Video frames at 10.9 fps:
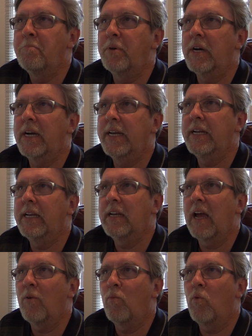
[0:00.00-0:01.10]
but
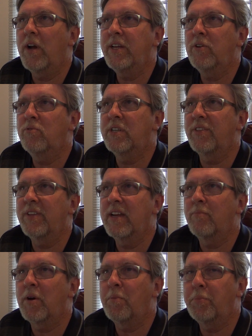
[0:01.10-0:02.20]
I want you to think
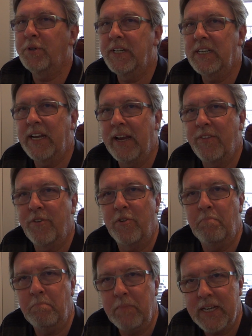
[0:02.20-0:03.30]
about putting together
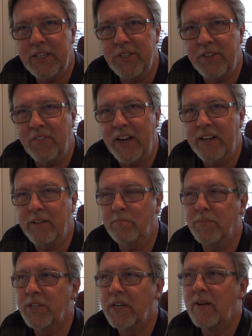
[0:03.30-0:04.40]
a mix of
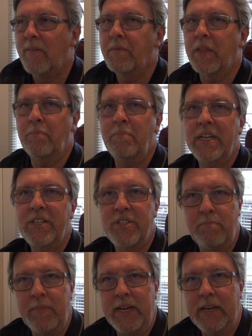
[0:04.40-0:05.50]
items. a mix
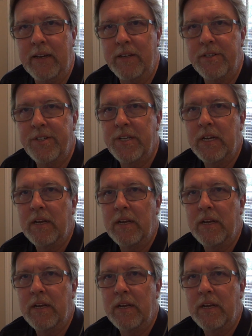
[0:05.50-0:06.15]
of medias.